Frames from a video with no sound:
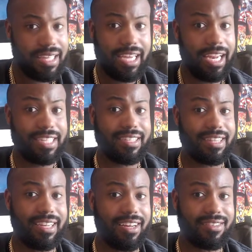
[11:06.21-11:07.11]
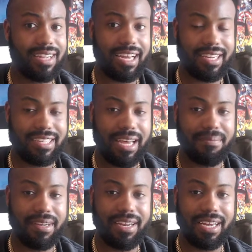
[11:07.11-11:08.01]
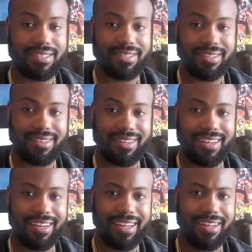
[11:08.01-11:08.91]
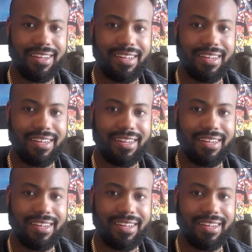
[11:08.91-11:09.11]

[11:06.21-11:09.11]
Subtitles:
hitting something else like that's happening next or something like that.